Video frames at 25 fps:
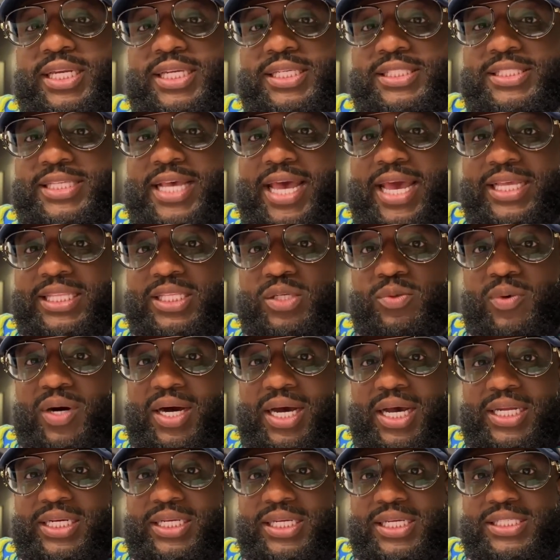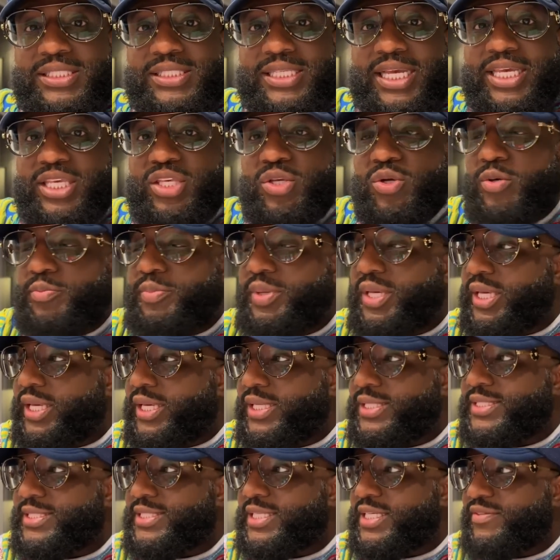exactly why it is that you're being
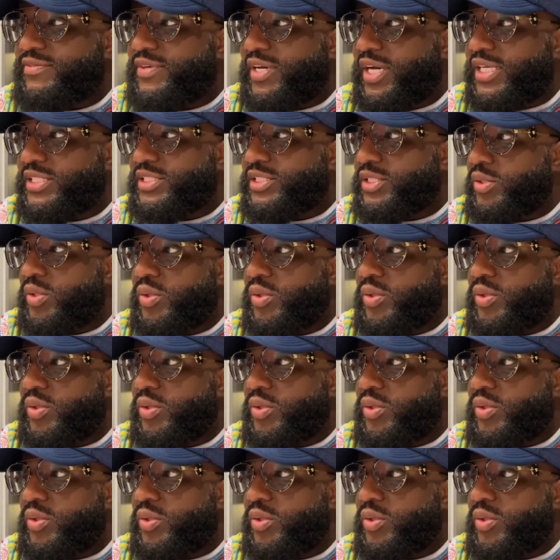incentivized to